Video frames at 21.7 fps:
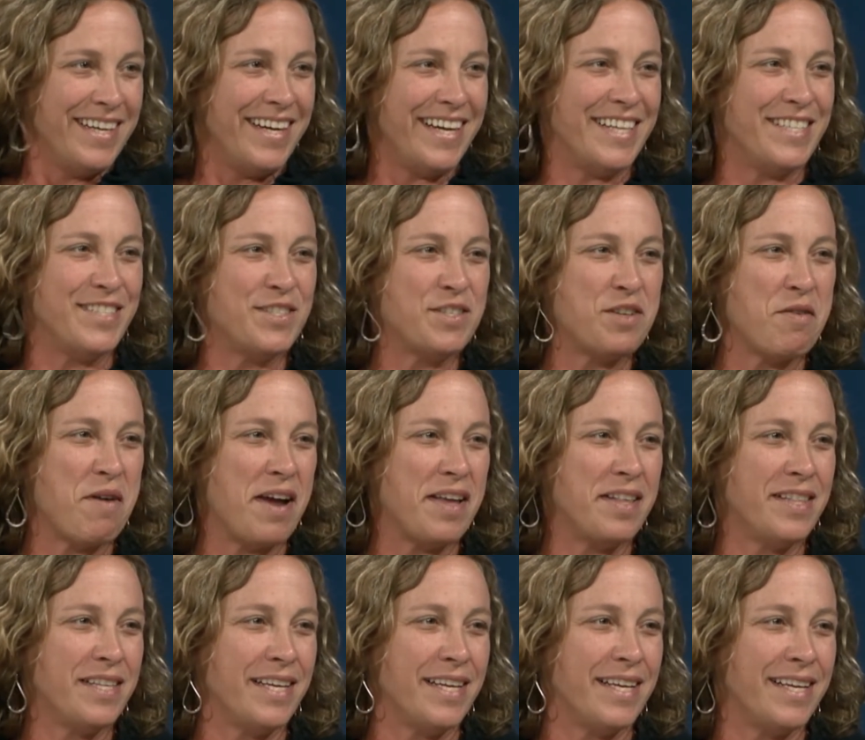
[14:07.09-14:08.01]
And so I
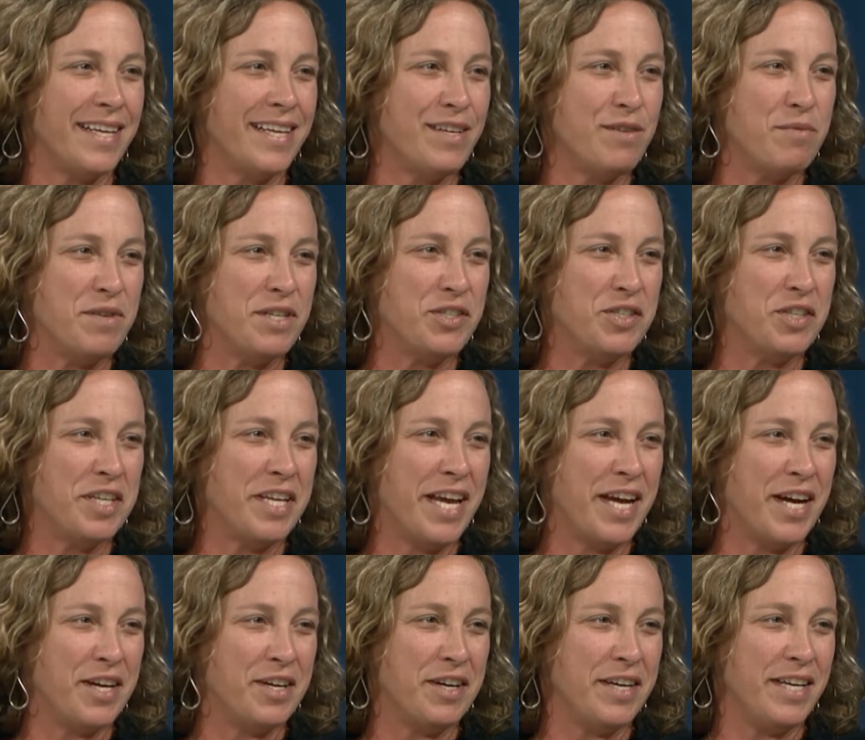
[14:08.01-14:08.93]
think we should care